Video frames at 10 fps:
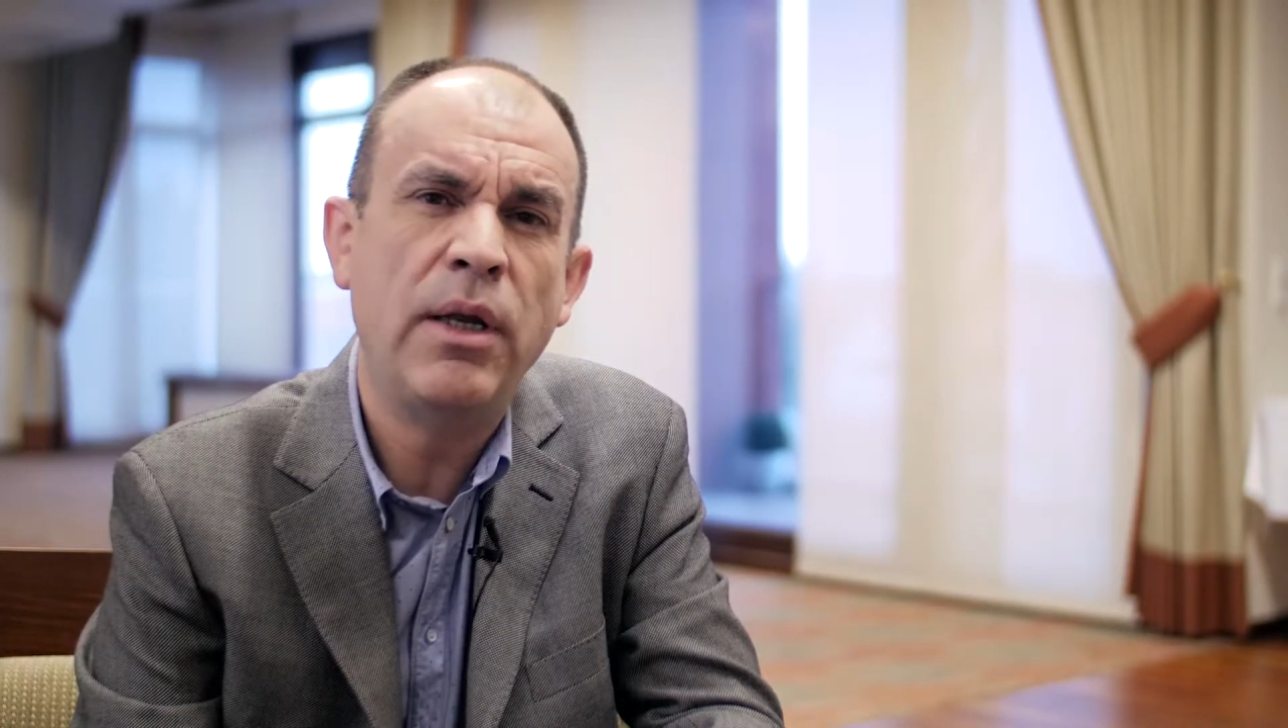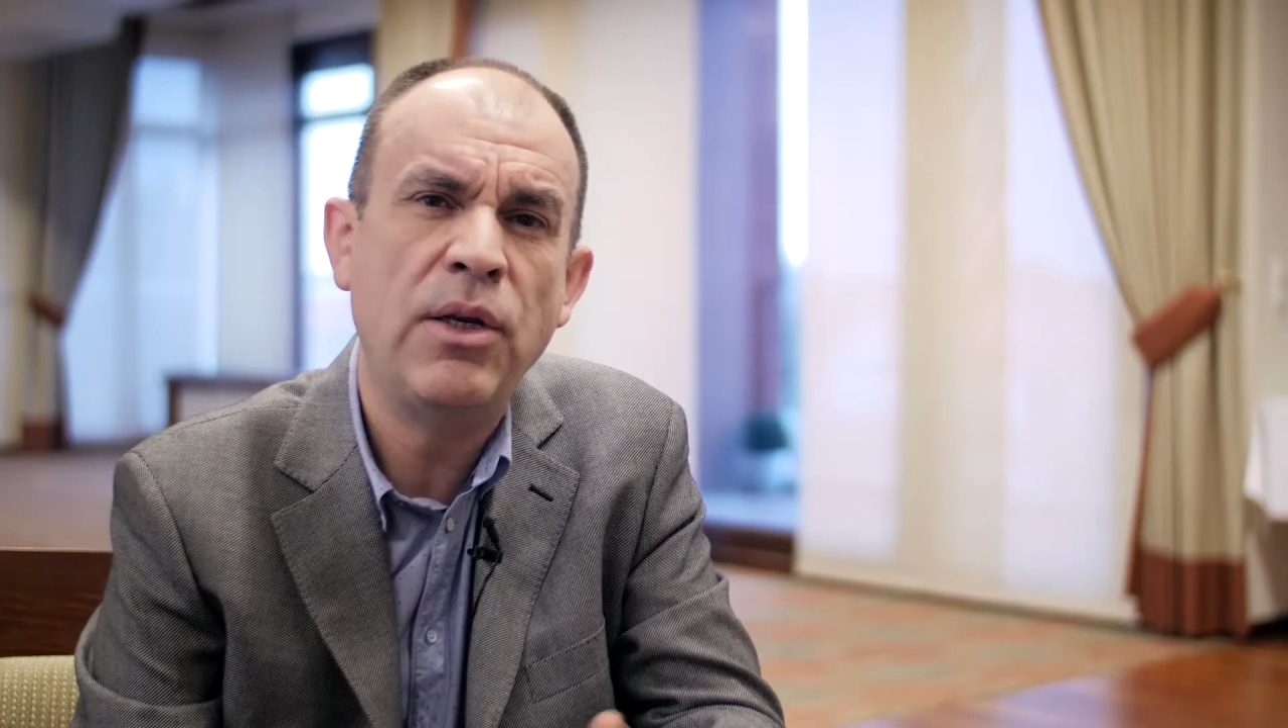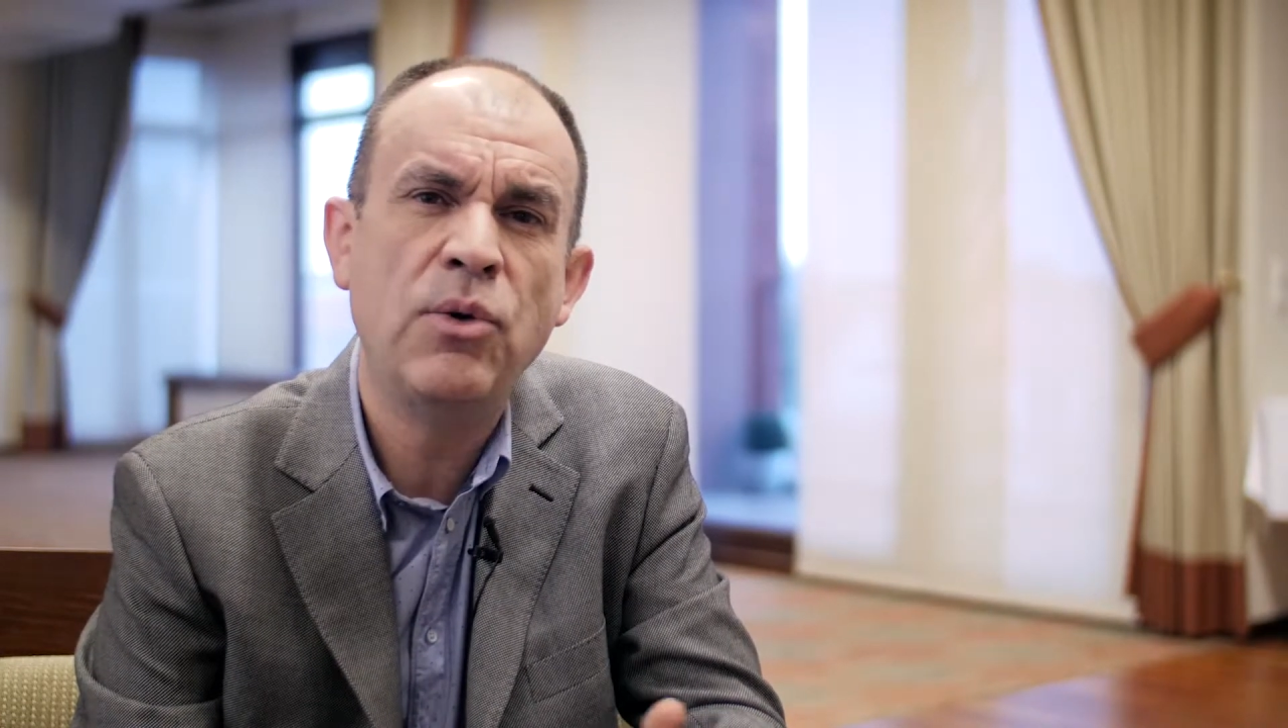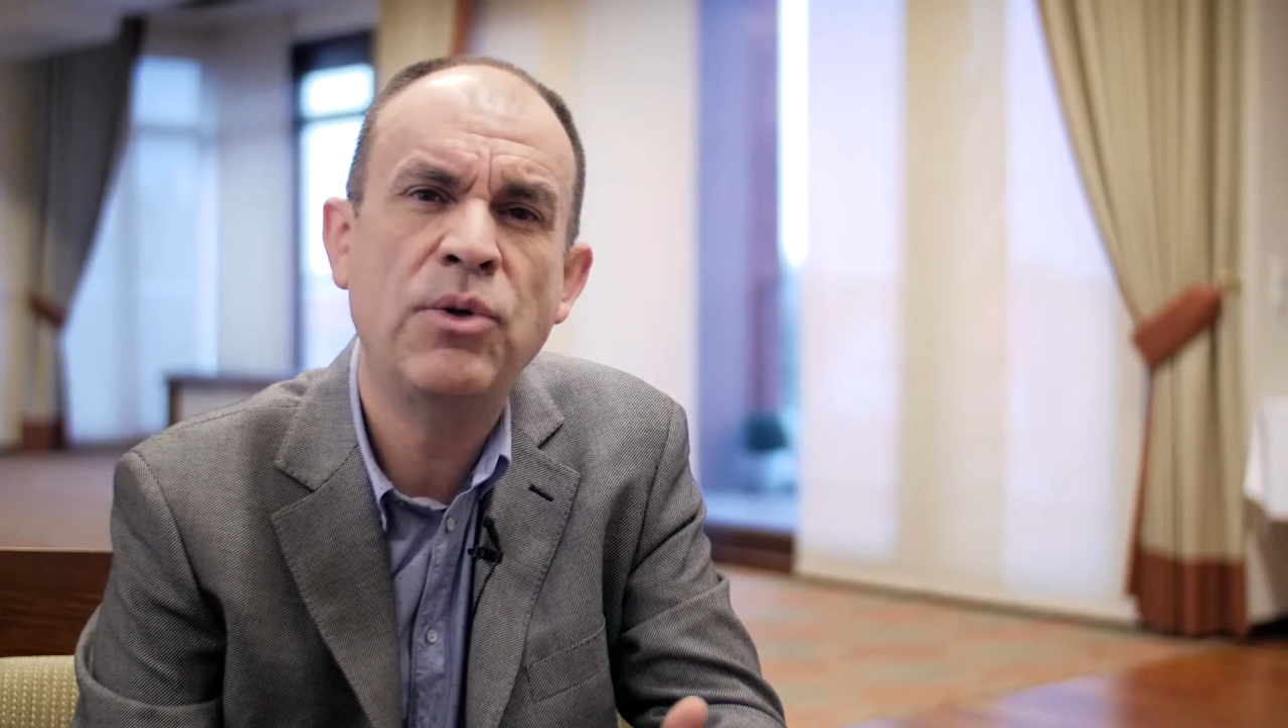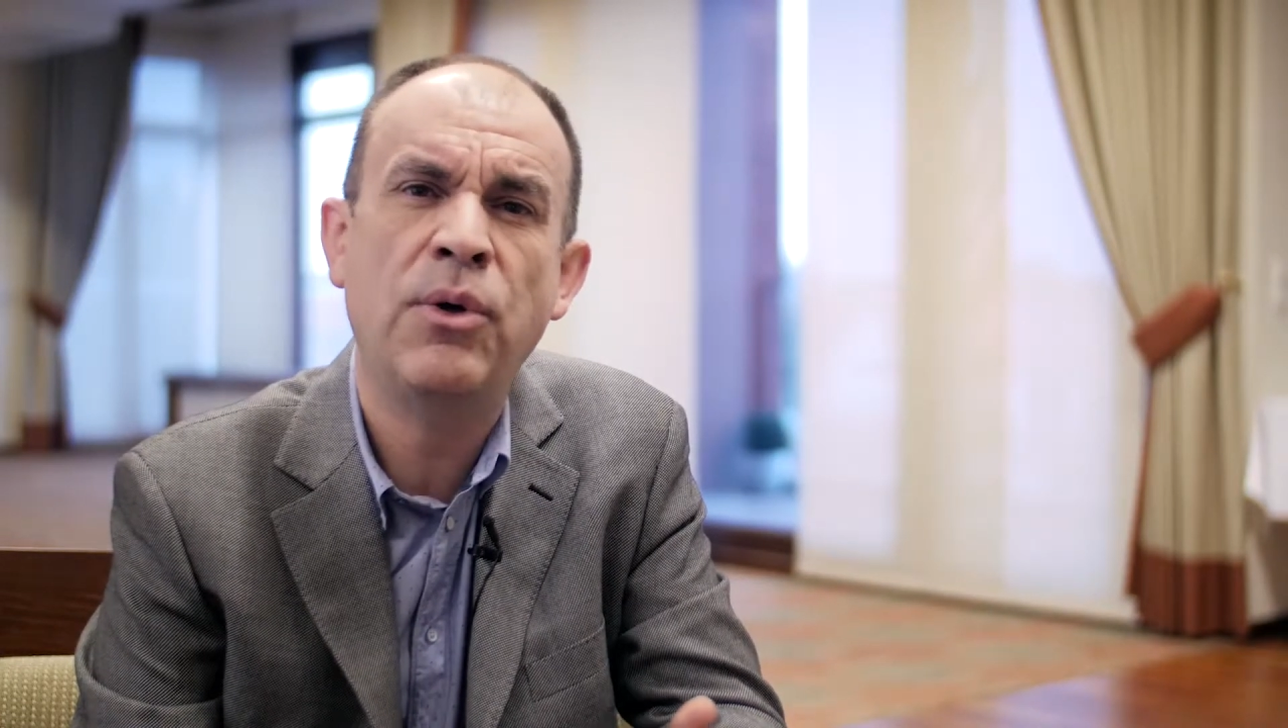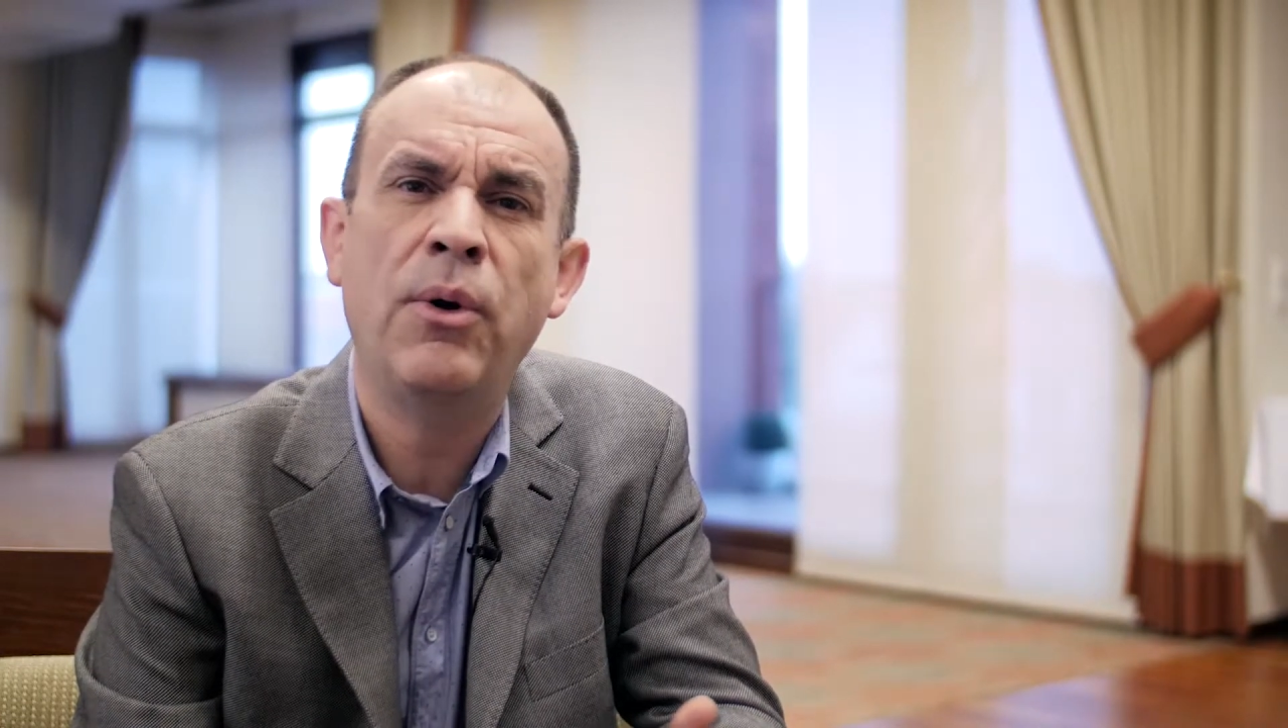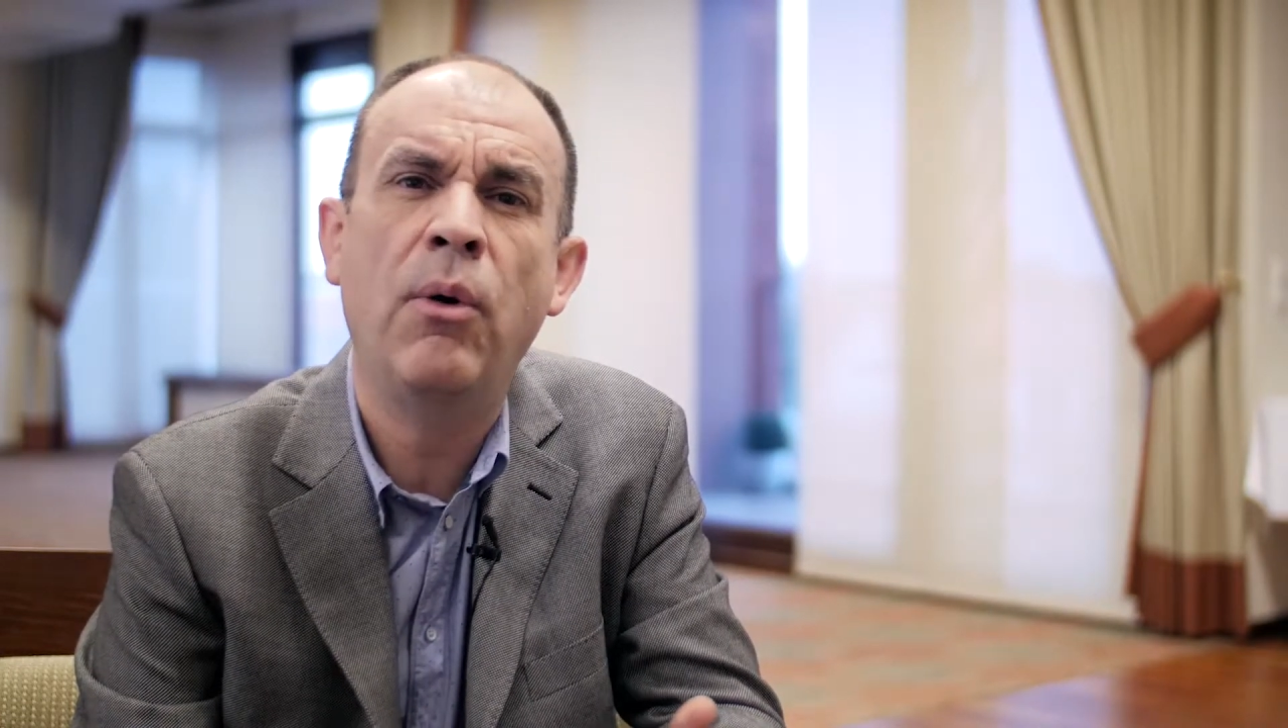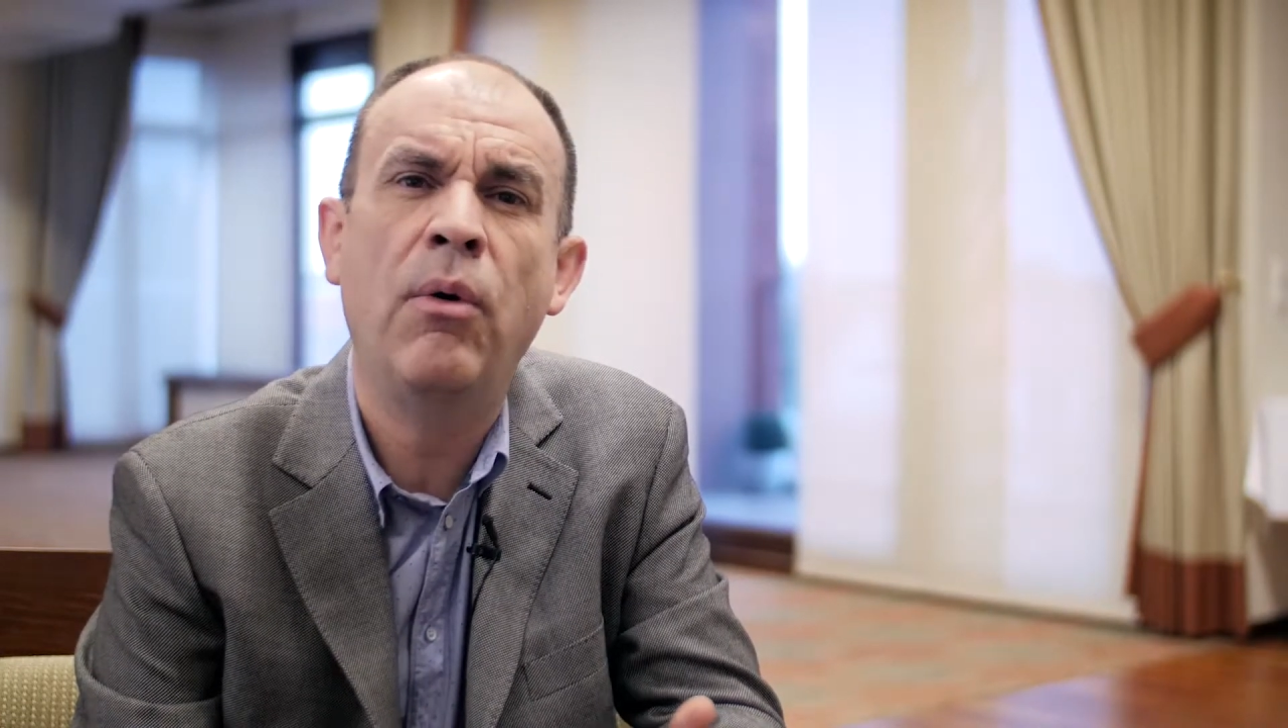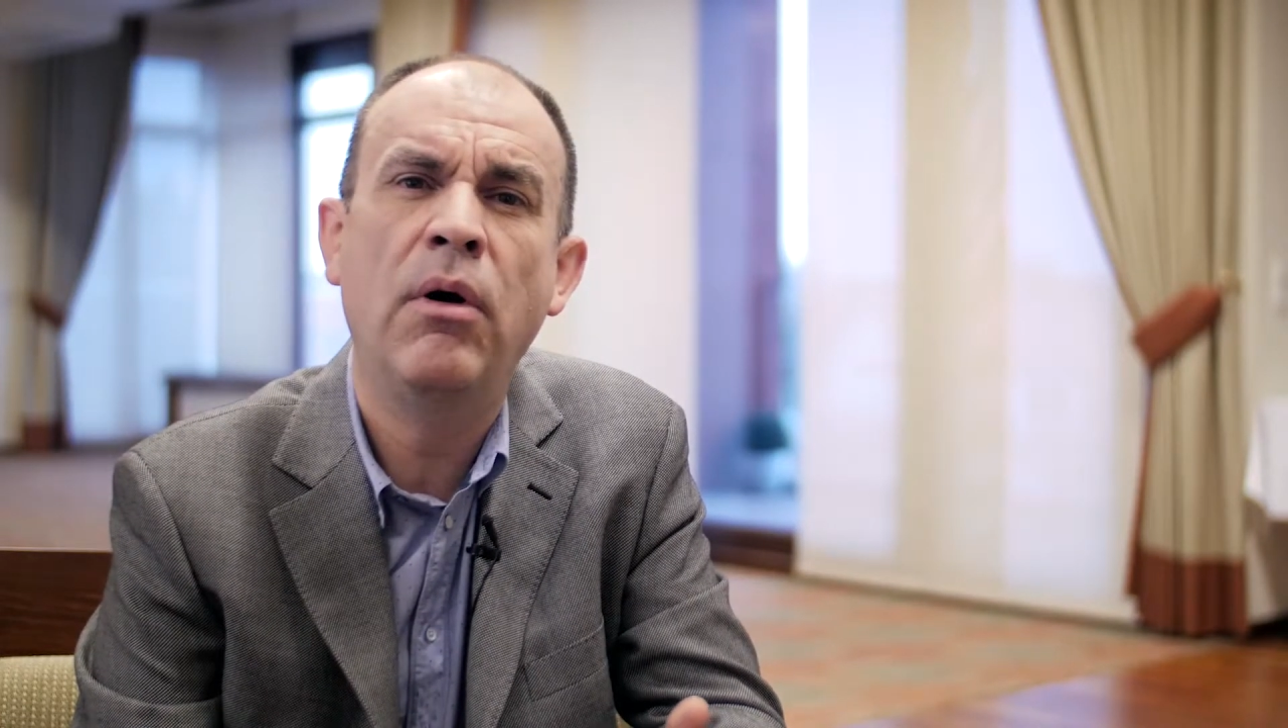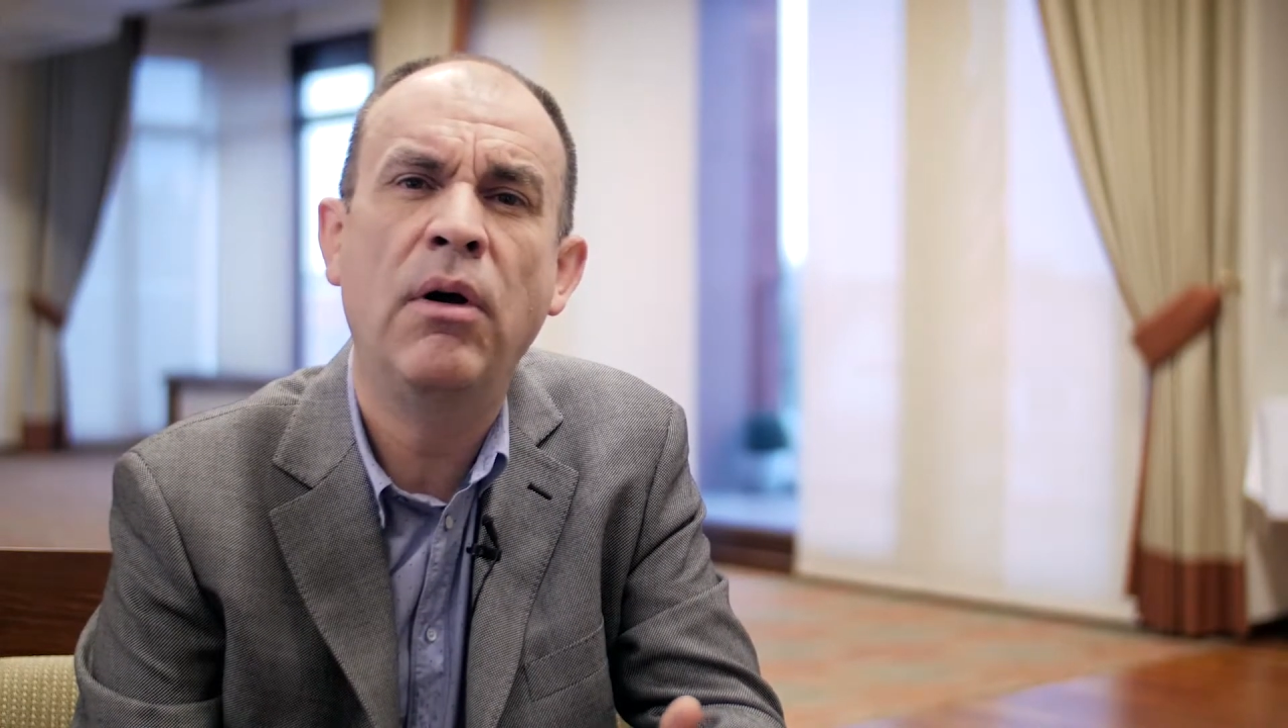in
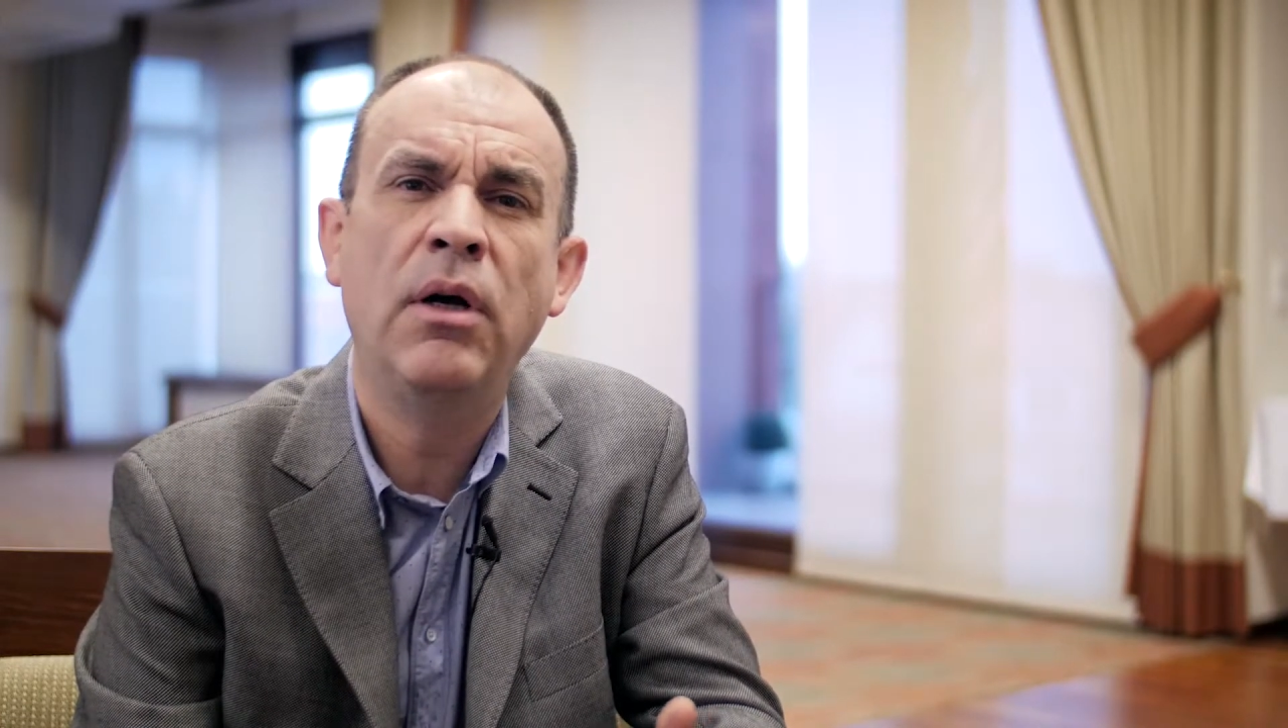utero,